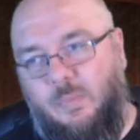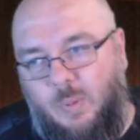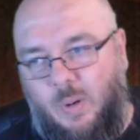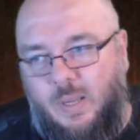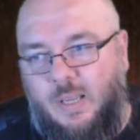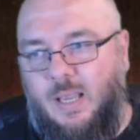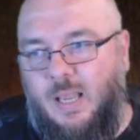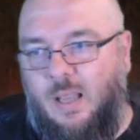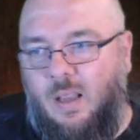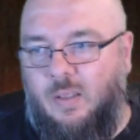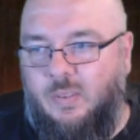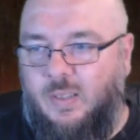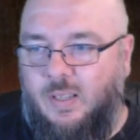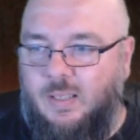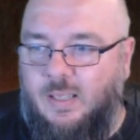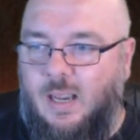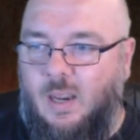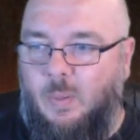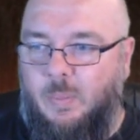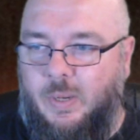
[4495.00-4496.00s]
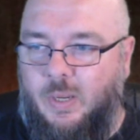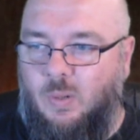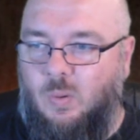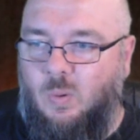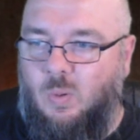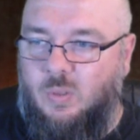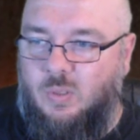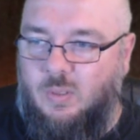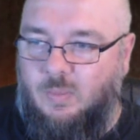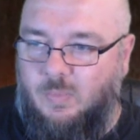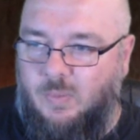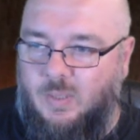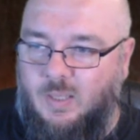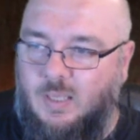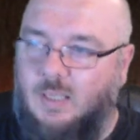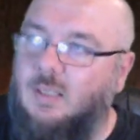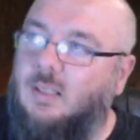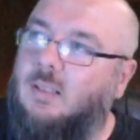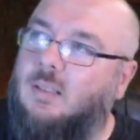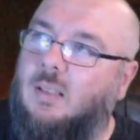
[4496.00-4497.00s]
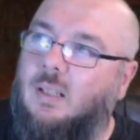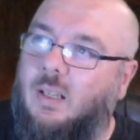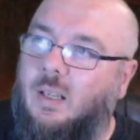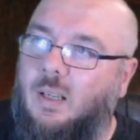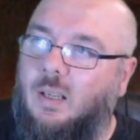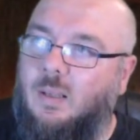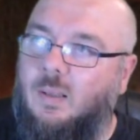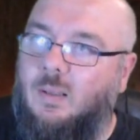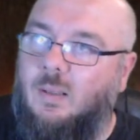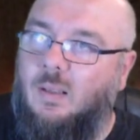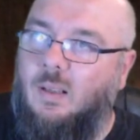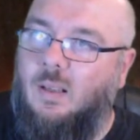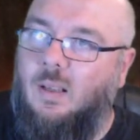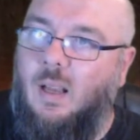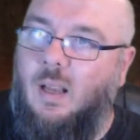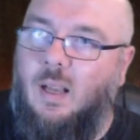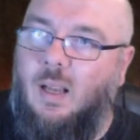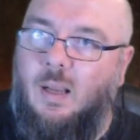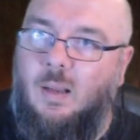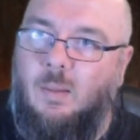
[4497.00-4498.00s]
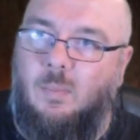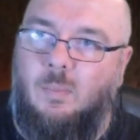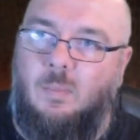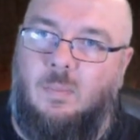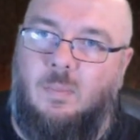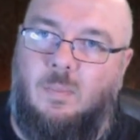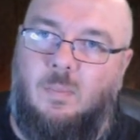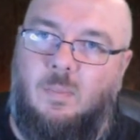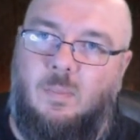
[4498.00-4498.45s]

but yeah, I think that'll be an awesome thing to see. Um,